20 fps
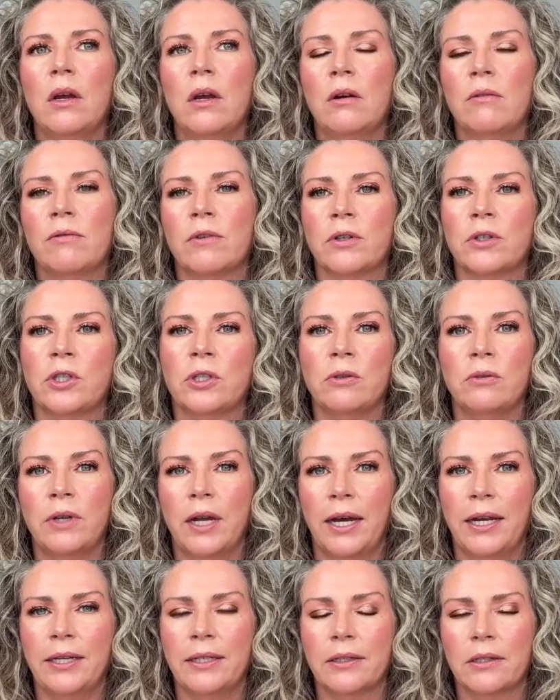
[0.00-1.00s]
for two
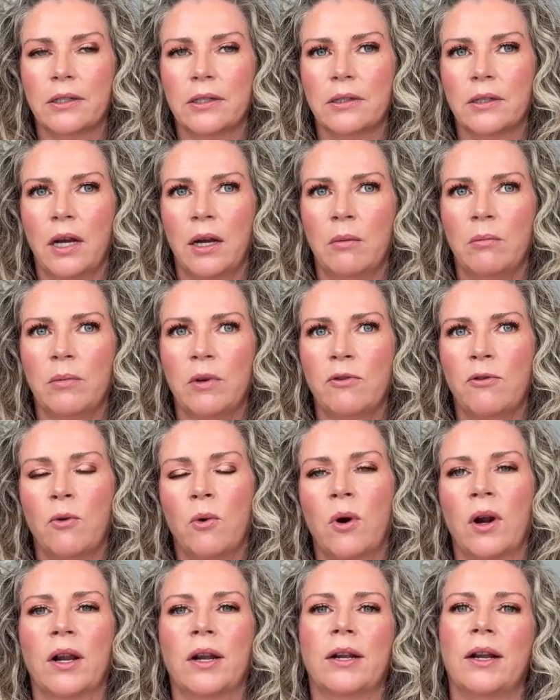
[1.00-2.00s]
nights um,
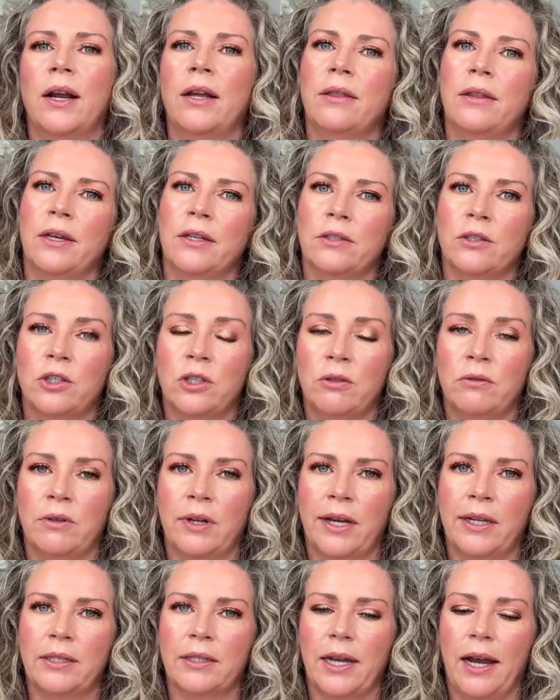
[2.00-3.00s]
before and then two
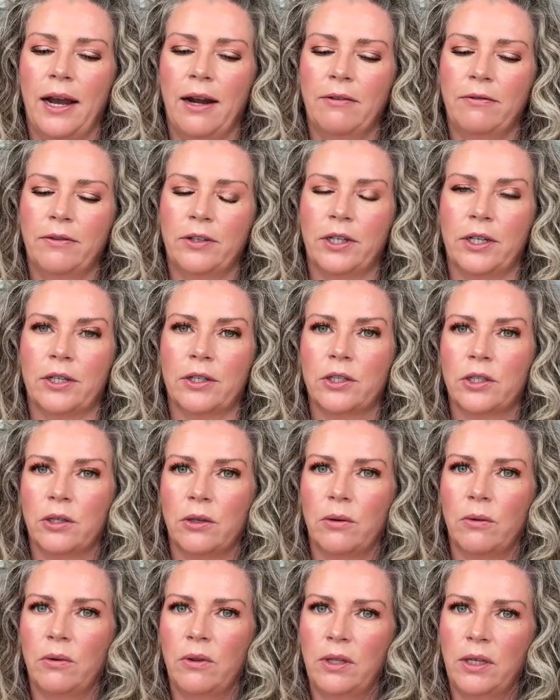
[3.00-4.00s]
nights after.
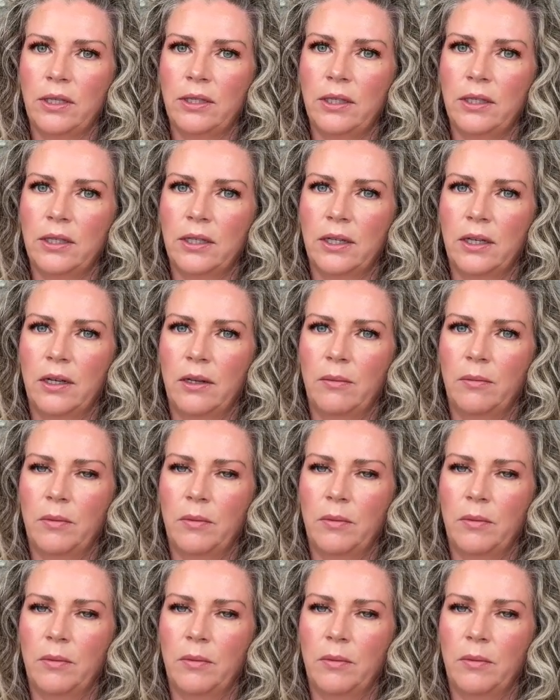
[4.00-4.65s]
So this is gonna